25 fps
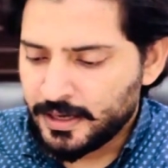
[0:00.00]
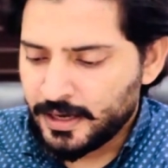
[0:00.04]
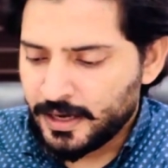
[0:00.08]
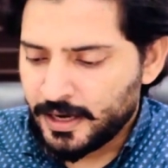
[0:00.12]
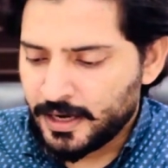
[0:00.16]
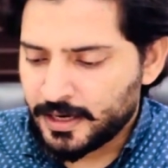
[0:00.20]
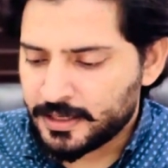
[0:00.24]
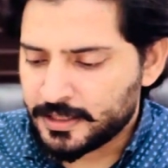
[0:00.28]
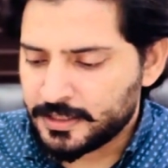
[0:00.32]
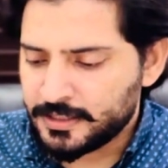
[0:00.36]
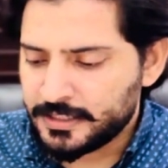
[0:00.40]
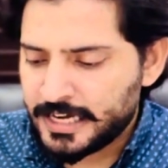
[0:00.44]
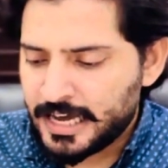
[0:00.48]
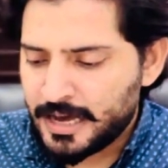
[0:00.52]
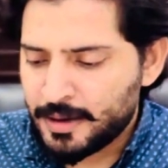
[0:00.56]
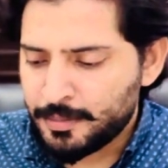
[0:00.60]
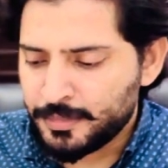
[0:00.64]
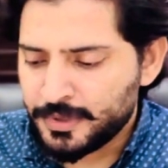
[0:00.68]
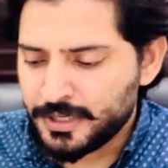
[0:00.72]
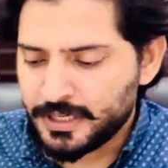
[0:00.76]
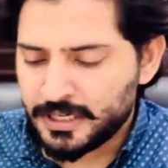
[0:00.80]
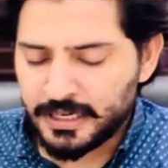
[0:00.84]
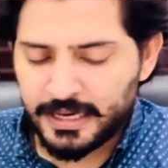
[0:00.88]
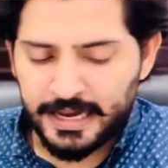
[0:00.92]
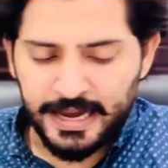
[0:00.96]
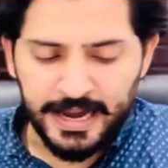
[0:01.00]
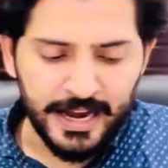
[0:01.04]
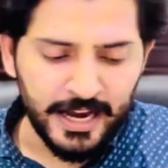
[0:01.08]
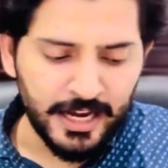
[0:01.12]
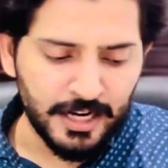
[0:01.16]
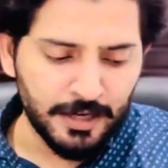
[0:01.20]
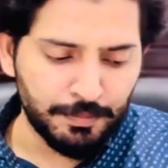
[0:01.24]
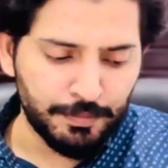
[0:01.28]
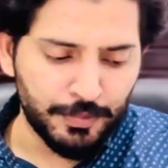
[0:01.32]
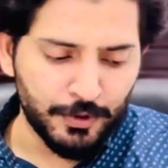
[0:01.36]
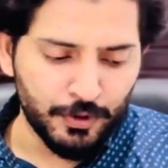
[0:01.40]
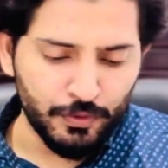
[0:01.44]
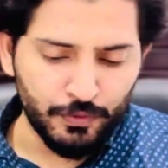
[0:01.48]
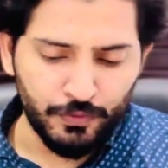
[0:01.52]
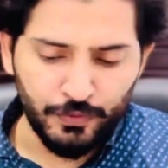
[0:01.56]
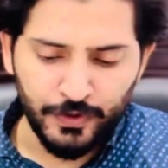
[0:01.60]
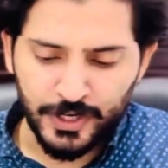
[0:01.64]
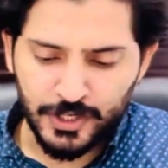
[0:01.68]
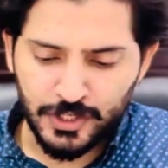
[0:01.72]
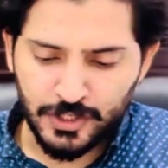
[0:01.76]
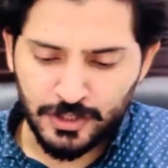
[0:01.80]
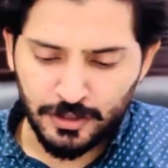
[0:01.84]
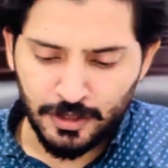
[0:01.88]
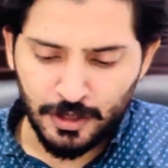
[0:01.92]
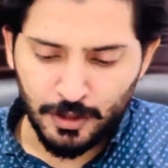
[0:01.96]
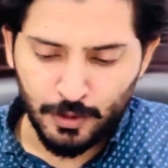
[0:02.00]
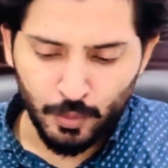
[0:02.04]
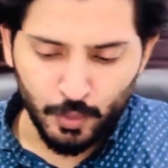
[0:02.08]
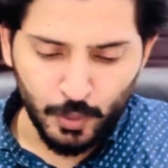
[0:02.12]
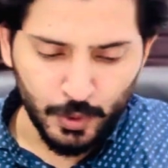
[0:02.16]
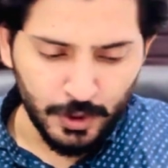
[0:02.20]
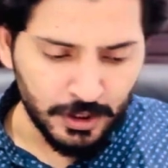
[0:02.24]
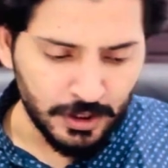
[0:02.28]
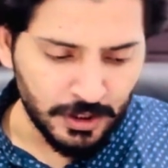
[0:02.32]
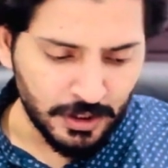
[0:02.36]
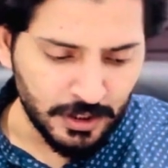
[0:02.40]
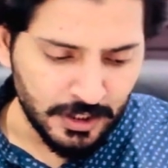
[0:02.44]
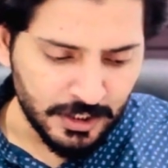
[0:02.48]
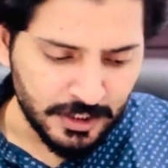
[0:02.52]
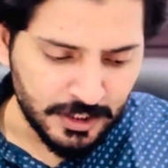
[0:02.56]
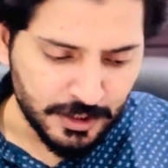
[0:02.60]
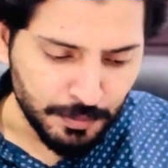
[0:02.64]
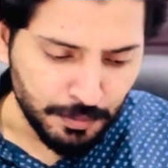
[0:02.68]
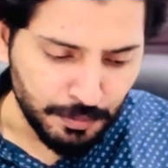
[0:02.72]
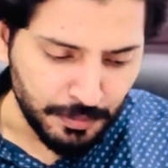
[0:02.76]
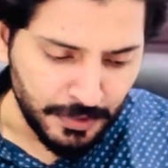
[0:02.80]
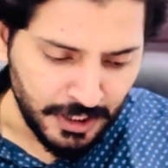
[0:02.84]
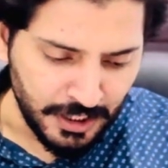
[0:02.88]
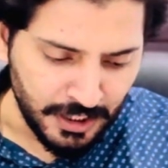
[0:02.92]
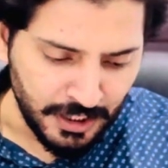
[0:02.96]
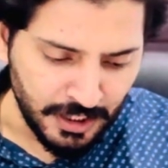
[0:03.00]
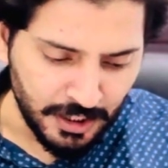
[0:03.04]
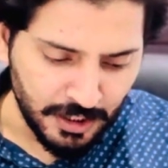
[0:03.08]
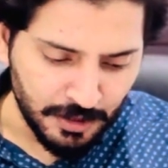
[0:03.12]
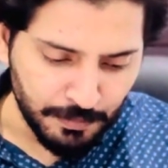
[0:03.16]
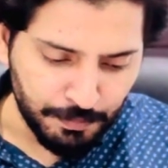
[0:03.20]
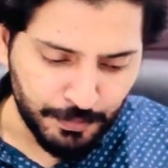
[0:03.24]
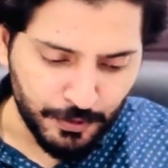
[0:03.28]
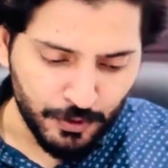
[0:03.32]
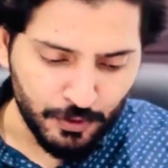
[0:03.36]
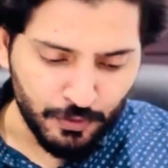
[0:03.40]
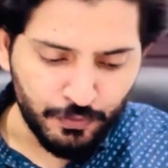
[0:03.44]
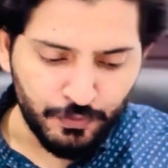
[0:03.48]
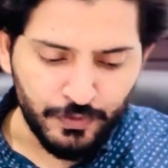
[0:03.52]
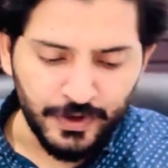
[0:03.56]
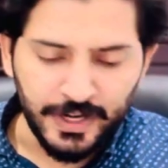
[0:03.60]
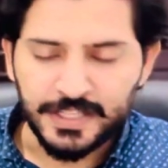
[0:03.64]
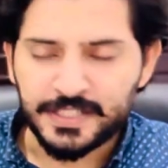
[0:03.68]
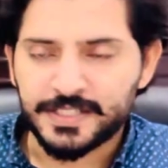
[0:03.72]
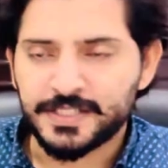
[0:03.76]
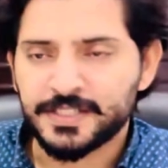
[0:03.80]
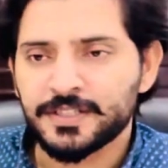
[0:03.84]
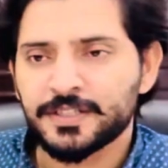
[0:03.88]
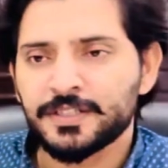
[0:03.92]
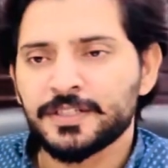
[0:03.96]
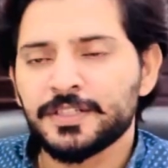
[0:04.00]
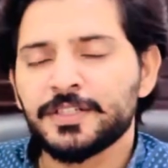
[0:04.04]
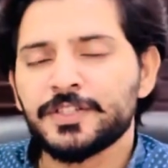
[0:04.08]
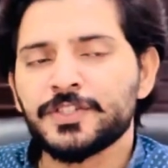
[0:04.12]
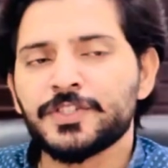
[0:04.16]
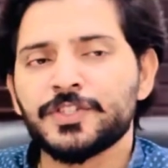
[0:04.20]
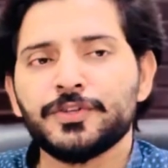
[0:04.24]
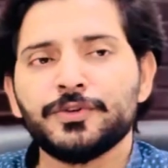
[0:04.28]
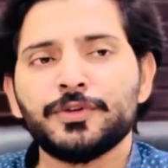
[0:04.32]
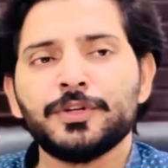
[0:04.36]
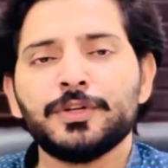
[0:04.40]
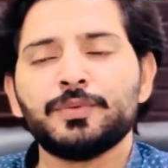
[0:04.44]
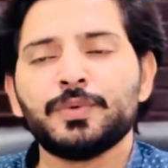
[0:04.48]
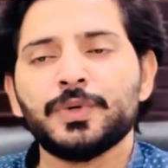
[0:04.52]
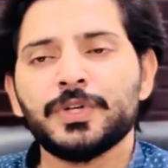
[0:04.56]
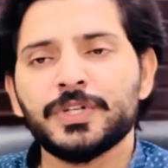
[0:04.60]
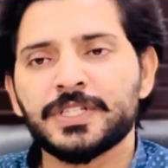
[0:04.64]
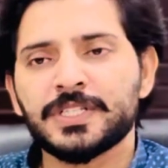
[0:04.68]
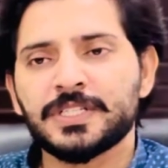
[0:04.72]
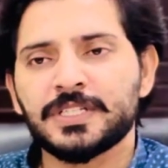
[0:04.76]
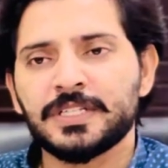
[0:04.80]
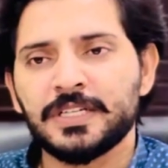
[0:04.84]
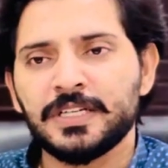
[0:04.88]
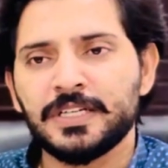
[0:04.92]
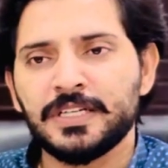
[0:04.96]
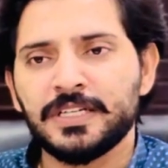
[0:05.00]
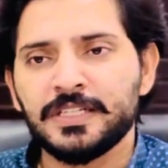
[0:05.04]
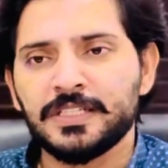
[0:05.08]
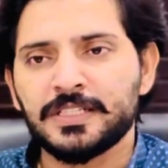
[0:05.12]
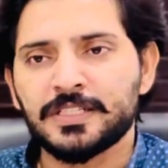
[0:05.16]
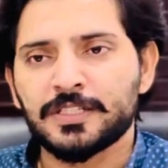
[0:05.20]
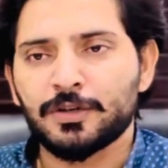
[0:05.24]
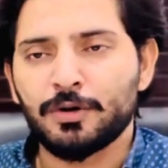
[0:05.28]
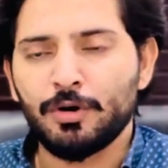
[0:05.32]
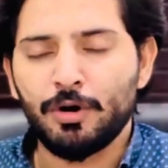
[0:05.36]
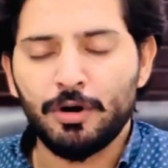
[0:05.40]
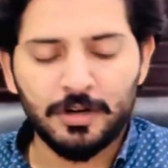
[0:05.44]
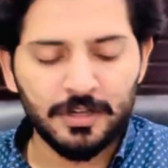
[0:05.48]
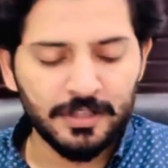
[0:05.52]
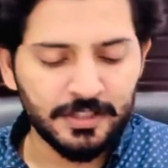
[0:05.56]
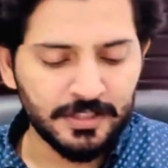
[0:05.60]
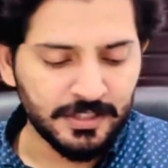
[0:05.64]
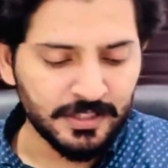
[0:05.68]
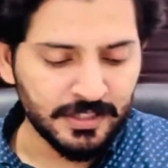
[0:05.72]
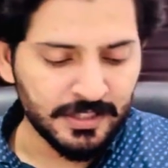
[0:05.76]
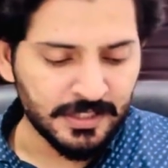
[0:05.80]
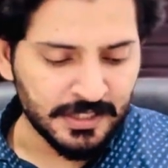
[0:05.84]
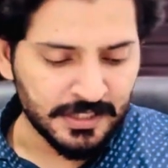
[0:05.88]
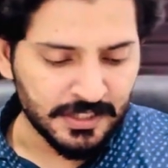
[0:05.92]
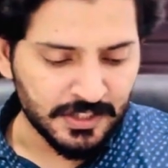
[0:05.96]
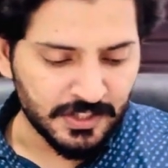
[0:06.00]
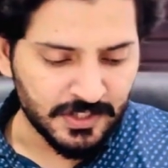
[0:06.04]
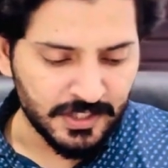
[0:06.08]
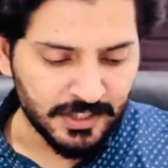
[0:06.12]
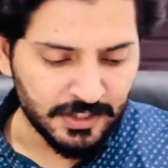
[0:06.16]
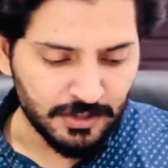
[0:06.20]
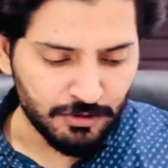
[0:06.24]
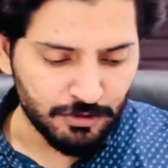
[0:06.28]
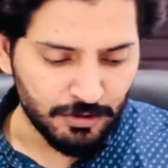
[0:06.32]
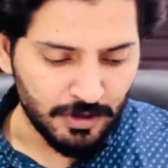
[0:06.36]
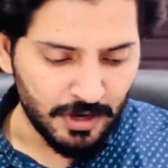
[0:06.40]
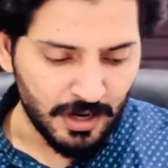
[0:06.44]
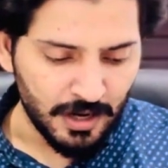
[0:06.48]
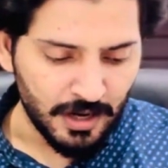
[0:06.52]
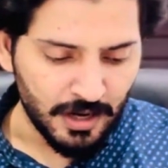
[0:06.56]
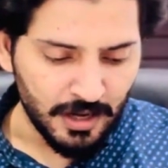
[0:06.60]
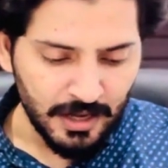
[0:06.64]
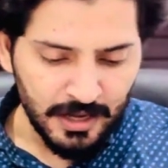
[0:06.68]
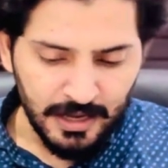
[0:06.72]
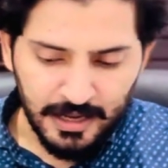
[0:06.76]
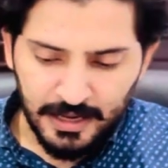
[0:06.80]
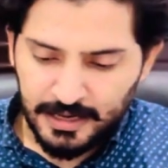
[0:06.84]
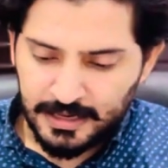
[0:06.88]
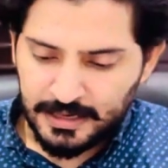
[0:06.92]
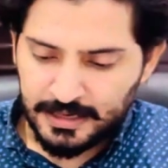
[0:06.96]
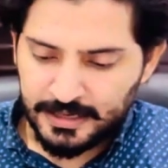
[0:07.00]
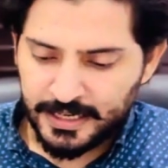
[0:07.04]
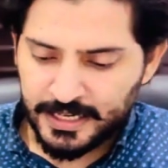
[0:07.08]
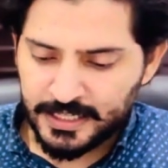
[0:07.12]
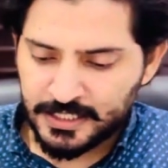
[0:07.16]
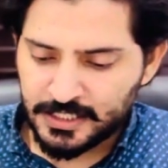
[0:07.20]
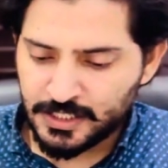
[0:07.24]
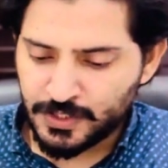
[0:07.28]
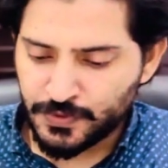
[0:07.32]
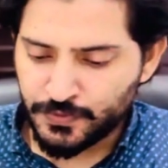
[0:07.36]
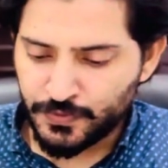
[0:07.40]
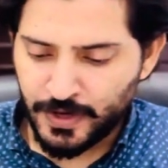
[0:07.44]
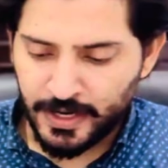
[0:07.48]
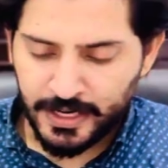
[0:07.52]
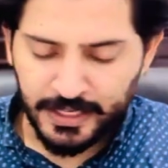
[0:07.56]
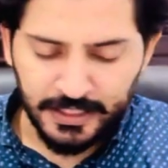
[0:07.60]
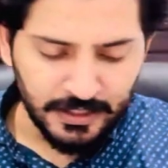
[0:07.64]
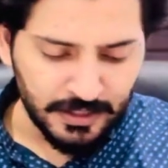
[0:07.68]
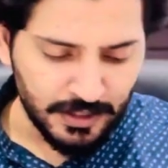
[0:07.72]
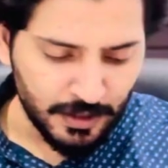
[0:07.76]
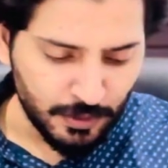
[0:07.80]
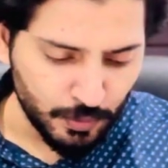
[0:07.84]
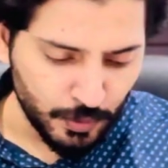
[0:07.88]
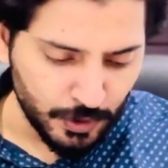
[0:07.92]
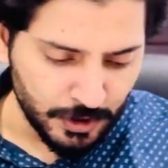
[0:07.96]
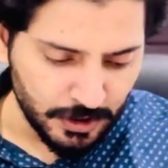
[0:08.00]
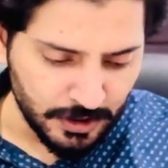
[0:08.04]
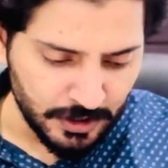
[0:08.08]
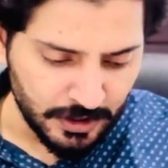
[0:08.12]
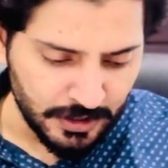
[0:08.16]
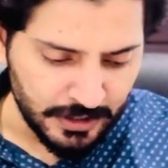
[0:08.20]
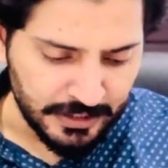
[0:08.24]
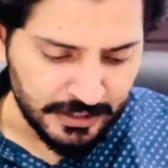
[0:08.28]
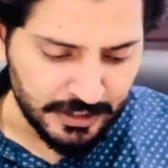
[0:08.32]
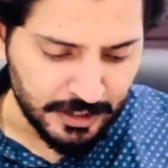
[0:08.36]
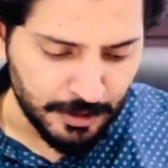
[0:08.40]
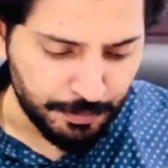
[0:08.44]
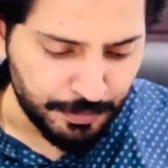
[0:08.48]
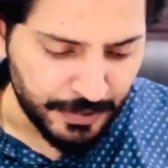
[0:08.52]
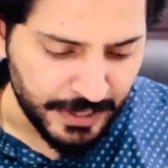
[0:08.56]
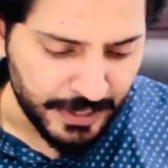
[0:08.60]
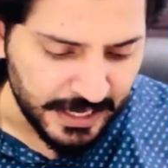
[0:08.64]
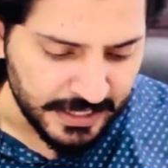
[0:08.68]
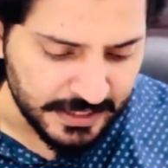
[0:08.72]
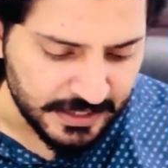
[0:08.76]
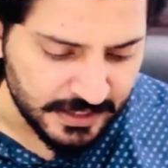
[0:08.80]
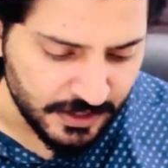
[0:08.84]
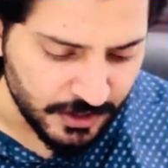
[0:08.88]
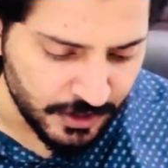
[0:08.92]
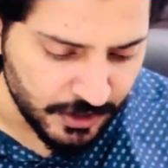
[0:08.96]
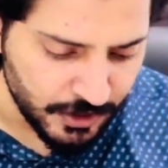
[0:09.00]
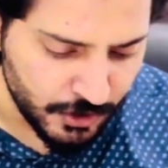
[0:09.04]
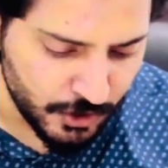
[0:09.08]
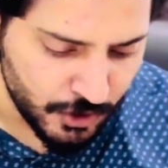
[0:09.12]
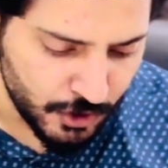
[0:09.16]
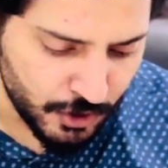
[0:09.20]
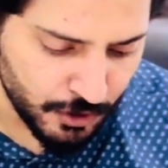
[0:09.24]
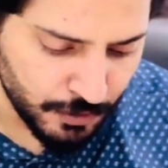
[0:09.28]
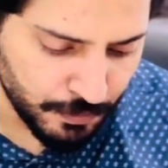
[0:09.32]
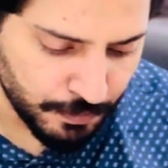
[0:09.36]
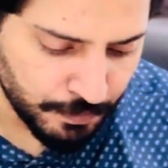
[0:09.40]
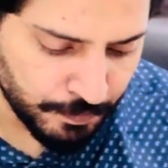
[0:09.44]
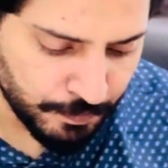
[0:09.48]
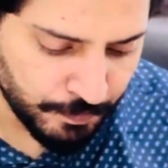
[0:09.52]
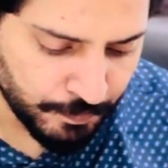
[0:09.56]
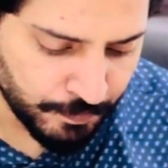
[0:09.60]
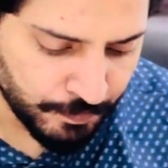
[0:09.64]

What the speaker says: Academic and professional worlds mean professors, universities, colleges, etc. Let's find the word in the passage.